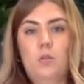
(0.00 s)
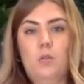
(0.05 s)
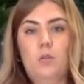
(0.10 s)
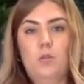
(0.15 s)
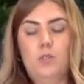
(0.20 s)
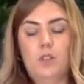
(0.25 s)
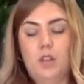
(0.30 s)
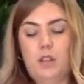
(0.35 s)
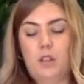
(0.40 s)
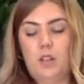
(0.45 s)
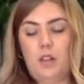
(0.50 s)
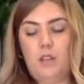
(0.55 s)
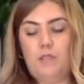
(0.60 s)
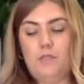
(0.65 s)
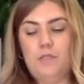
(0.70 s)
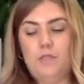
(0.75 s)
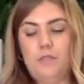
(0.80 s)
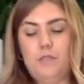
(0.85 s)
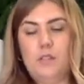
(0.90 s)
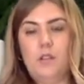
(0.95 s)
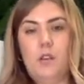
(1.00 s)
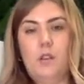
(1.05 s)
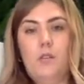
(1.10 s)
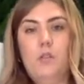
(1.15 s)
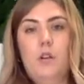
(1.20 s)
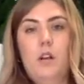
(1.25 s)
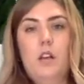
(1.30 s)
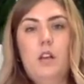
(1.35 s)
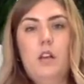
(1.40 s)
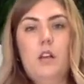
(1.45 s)
which I love.
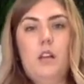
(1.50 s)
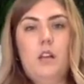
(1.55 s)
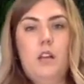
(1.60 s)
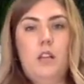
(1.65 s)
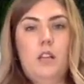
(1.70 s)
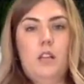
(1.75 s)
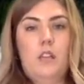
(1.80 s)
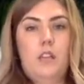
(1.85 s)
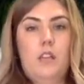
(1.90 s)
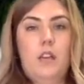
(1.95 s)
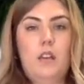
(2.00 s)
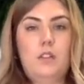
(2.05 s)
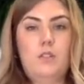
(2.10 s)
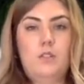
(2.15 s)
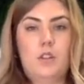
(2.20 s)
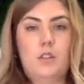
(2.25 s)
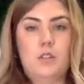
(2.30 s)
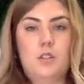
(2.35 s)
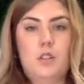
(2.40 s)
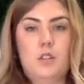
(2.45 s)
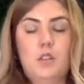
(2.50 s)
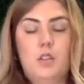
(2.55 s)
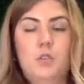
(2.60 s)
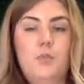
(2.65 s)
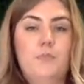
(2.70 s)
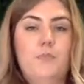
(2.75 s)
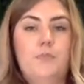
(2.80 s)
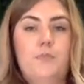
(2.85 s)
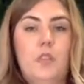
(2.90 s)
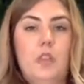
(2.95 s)
So hydrangea
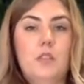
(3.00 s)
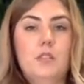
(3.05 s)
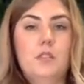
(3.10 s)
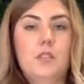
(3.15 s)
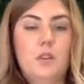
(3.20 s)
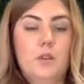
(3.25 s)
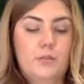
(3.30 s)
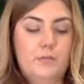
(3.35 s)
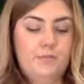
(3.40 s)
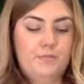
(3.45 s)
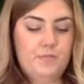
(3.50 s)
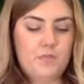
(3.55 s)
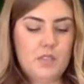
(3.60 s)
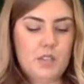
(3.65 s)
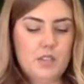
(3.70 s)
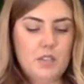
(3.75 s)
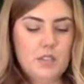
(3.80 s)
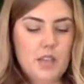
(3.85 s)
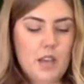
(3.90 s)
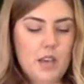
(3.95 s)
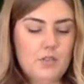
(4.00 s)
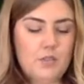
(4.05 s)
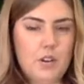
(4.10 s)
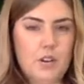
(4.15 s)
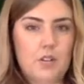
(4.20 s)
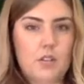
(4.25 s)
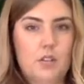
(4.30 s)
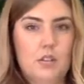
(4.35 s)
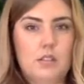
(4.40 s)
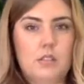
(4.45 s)
too. And so since the
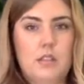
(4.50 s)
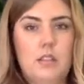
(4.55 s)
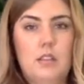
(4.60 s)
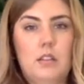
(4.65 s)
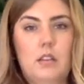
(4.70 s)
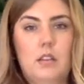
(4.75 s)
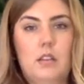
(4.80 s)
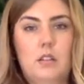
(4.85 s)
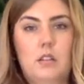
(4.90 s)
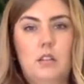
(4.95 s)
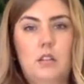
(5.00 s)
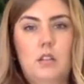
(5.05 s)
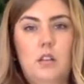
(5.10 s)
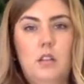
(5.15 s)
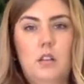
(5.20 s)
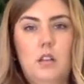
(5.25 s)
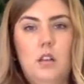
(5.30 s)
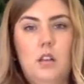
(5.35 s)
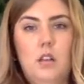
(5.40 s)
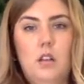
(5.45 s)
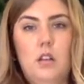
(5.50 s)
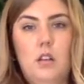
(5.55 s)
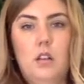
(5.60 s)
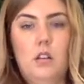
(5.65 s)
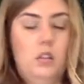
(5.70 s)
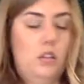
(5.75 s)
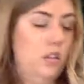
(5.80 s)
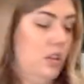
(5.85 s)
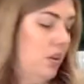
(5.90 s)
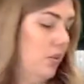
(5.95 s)
hydrangea looks a little
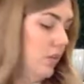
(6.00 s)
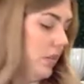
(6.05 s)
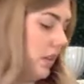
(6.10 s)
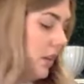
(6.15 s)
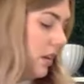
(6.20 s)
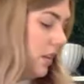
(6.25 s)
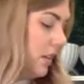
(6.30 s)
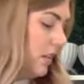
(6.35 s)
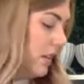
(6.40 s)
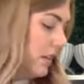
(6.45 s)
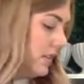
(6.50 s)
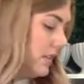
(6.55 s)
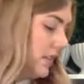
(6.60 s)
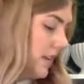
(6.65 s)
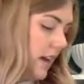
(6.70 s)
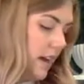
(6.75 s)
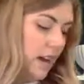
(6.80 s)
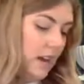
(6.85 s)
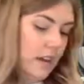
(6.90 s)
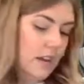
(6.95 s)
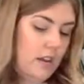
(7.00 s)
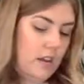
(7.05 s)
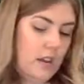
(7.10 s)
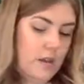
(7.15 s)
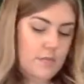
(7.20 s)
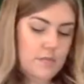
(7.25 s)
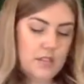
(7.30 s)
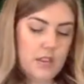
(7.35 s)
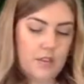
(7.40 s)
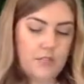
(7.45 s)
lonely on this side,
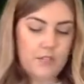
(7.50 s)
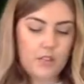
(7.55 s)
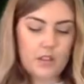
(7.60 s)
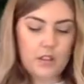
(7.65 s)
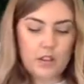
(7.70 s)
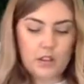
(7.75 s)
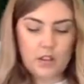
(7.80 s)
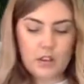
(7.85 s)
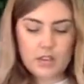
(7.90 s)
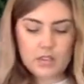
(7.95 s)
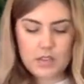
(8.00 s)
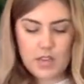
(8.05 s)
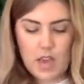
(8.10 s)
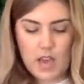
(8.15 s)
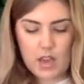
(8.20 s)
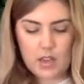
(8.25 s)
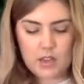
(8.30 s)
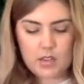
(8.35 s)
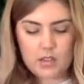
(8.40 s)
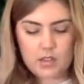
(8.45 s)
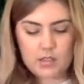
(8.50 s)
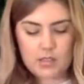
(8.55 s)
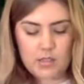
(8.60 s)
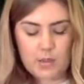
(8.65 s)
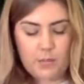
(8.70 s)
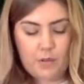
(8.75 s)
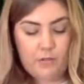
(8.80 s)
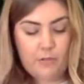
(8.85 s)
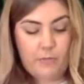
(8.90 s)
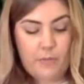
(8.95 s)
I'm definitely gonna tuck
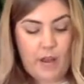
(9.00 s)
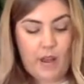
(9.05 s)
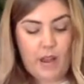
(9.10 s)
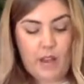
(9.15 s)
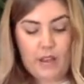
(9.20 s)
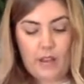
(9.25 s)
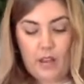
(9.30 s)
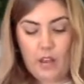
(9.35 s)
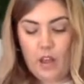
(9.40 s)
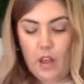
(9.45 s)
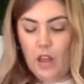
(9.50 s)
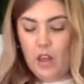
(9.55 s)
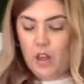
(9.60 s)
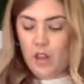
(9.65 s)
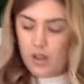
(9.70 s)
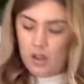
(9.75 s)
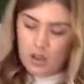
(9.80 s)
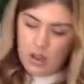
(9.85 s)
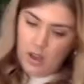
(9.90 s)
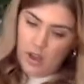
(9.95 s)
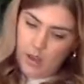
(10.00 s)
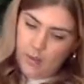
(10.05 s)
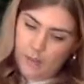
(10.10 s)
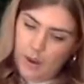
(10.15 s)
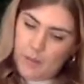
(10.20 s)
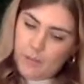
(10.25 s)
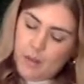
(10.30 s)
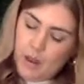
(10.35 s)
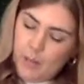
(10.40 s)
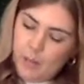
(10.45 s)
some of my
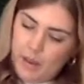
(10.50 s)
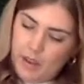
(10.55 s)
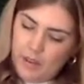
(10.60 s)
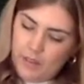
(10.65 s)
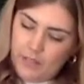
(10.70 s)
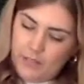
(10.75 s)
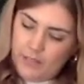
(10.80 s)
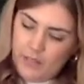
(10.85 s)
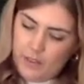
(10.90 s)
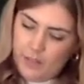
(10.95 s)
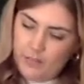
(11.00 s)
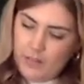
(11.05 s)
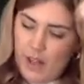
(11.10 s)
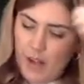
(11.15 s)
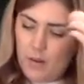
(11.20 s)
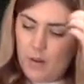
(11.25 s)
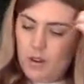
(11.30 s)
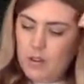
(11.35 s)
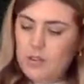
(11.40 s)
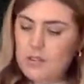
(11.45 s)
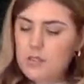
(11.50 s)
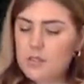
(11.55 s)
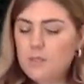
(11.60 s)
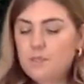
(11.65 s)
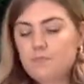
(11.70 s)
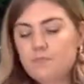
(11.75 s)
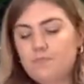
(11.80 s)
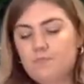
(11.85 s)
upcoming fill flowers